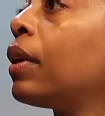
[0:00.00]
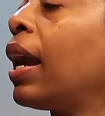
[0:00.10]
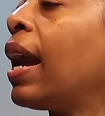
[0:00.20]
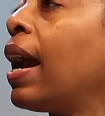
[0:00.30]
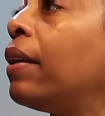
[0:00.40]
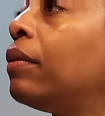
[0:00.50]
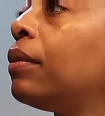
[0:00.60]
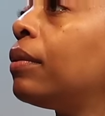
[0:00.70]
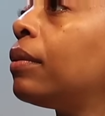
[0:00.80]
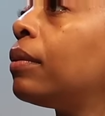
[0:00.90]
and.
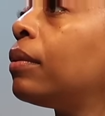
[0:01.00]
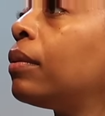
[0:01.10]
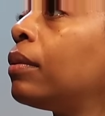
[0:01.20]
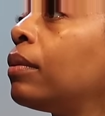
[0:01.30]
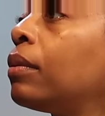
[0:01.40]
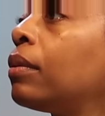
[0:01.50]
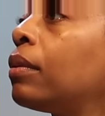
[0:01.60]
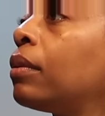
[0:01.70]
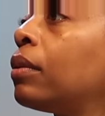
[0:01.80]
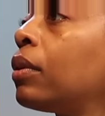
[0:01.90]

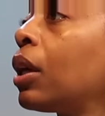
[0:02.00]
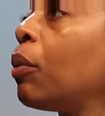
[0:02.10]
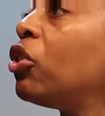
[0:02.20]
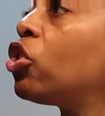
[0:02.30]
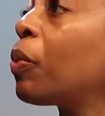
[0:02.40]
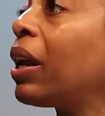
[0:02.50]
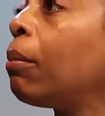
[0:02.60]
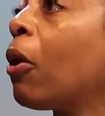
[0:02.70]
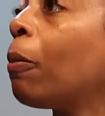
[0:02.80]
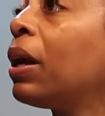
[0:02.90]
Can we just wait a
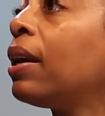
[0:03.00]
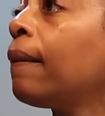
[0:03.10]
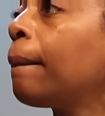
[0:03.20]
moment?